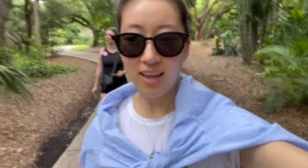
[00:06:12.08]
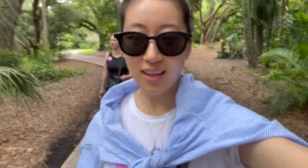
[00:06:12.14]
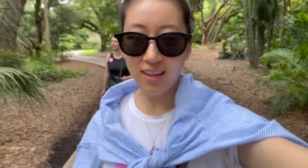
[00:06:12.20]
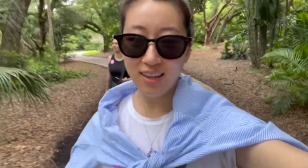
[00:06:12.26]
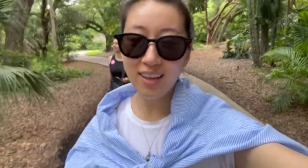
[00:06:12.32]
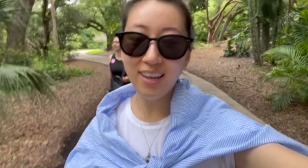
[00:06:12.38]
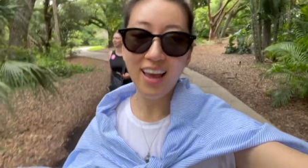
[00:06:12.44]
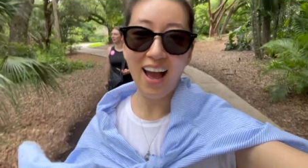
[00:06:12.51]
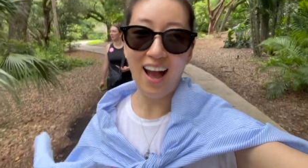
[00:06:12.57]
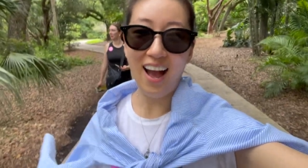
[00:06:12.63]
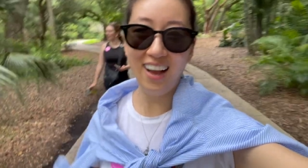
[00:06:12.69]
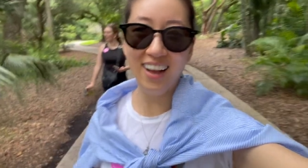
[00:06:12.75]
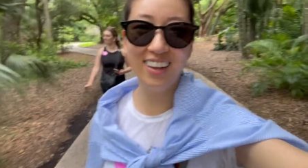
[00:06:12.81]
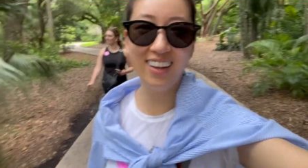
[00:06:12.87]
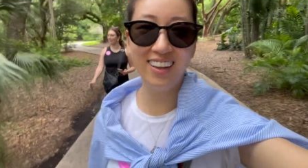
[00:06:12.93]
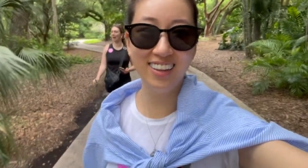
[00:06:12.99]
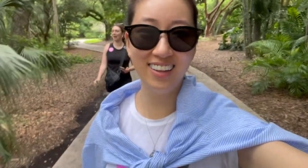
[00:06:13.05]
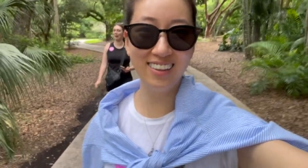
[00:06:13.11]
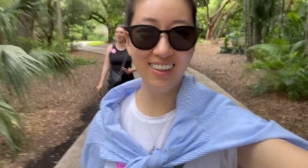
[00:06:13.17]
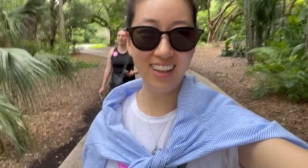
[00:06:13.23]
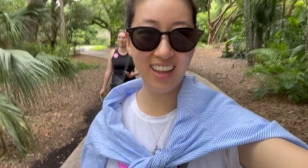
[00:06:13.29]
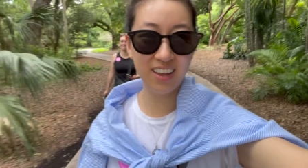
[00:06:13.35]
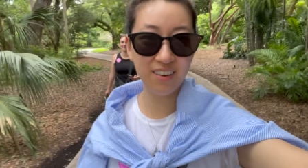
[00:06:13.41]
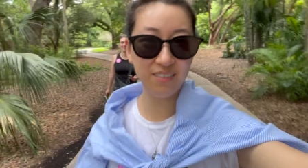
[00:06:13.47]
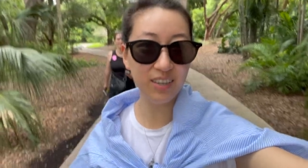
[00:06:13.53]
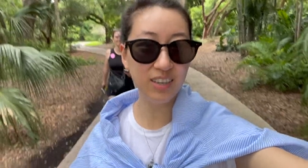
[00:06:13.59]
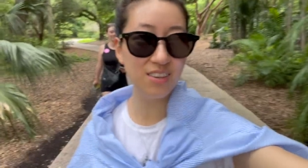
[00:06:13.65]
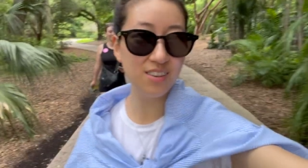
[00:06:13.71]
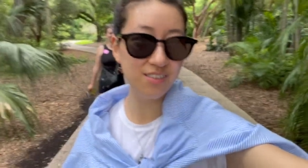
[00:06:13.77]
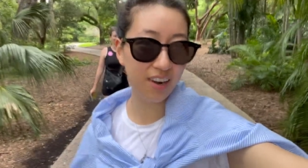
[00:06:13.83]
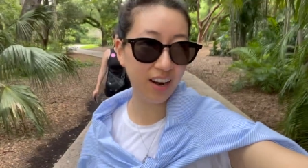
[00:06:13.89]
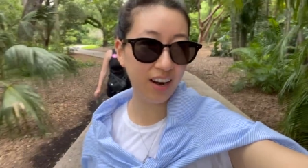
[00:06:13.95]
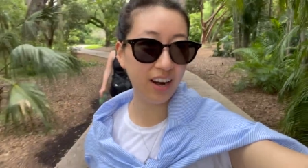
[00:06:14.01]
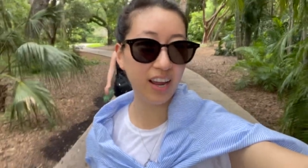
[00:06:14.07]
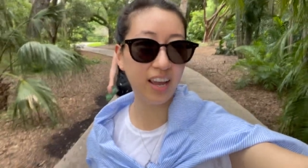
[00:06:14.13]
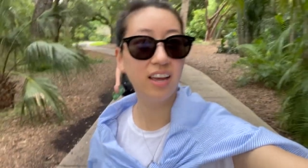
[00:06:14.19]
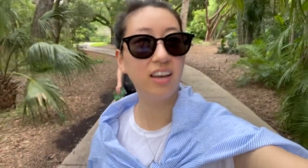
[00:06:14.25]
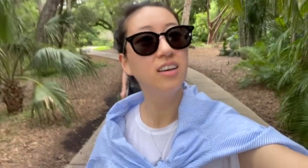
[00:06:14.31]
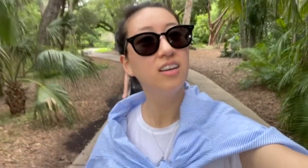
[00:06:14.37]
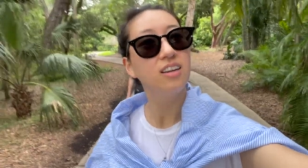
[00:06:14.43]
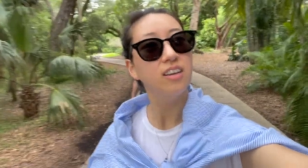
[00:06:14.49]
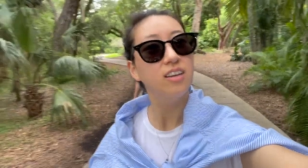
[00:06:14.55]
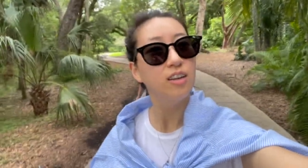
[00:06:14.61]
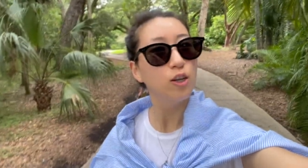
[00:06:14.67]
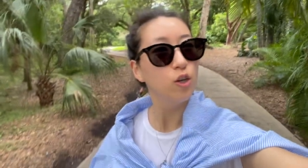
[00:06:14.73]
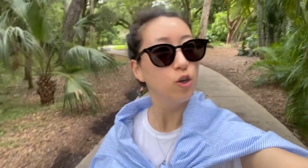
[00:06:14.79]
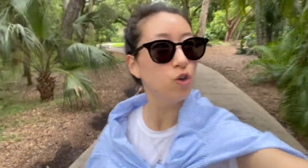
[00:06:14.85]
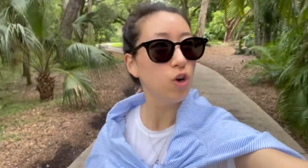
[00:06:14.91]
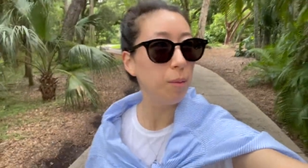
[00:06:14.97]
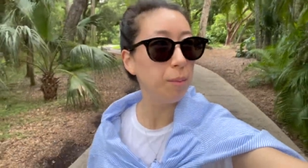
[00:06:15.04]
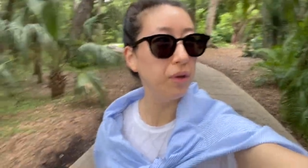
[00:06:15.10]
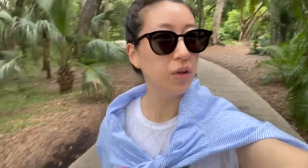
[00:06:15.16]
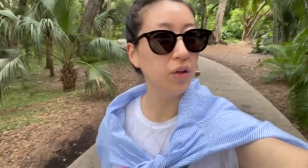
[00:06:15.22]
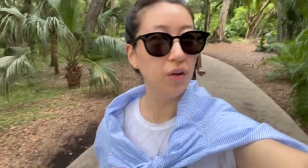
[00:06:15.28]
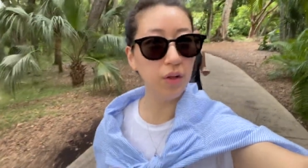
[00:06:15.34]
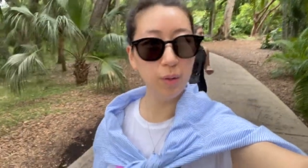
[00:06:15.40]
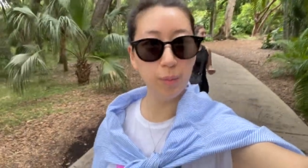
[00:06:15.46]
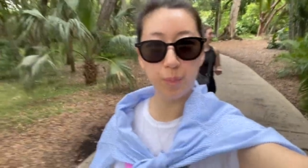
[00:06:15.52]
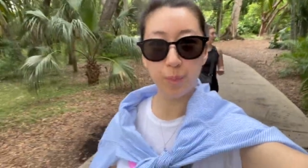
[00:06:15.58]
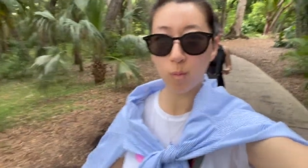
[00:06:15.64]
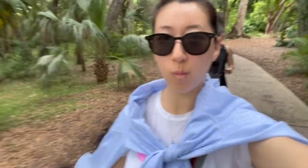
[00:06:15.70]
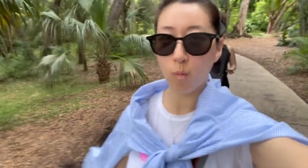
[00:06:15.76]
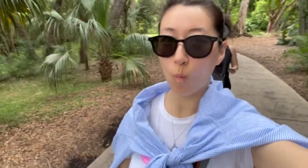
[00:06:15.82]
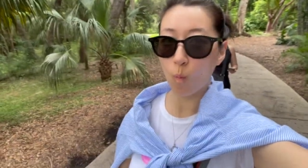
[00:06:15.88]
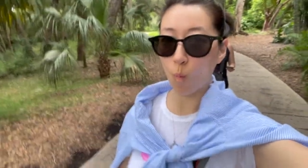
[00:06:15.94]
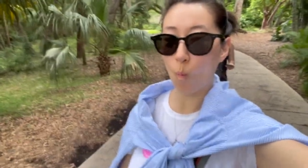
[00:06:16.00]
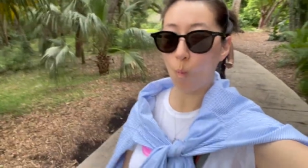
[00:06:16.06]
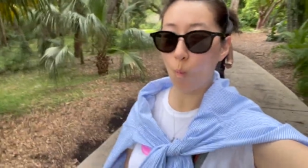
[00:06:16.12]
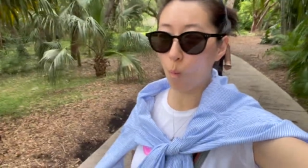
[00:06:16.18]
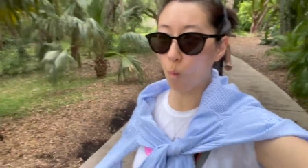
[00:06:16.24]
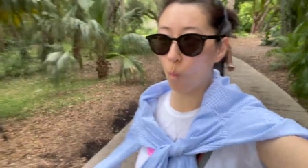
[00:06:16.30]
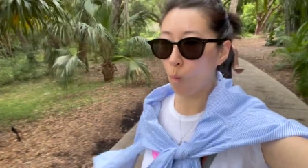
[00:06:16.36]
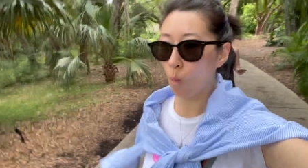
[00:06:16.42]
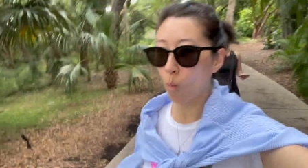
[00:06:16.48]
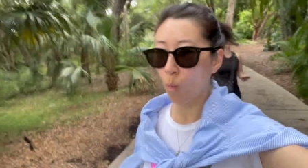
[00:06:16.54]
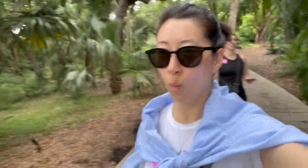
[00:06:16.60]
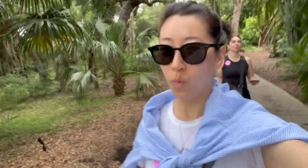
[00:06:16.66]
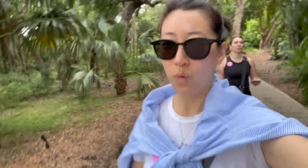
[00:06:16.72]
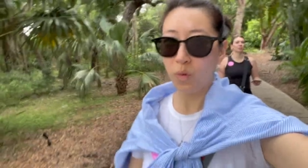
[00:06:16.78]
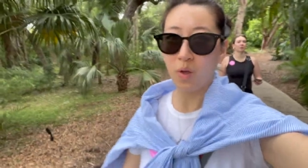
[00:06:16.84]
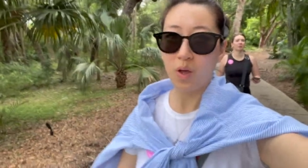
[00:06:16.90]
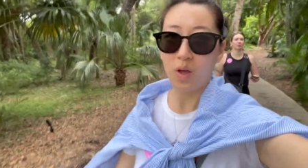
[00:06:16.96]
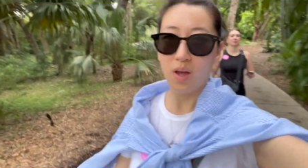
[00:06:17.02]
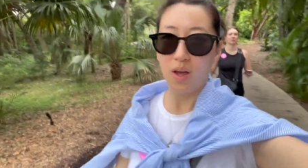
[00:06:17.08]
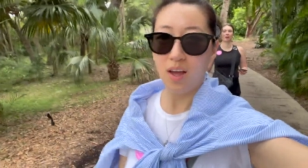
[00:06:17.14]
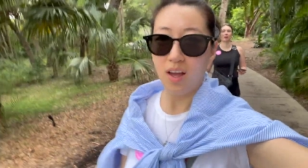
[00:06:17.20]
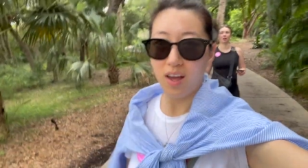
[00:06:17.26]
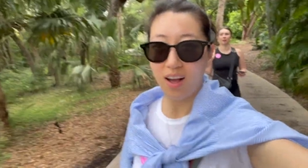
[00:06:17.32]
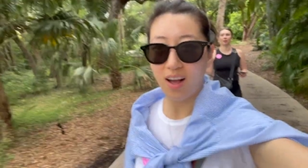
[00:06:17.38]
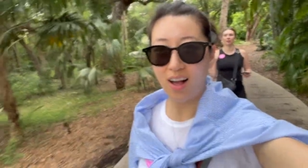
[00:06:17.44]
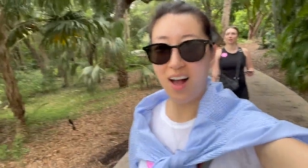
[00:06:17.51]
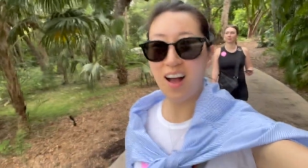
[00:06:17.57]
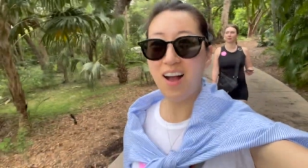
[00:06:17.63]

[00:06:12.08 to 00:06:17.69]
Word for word: Yeah, like it feels very tropical. Okay, Brendan Fraser when he was hot.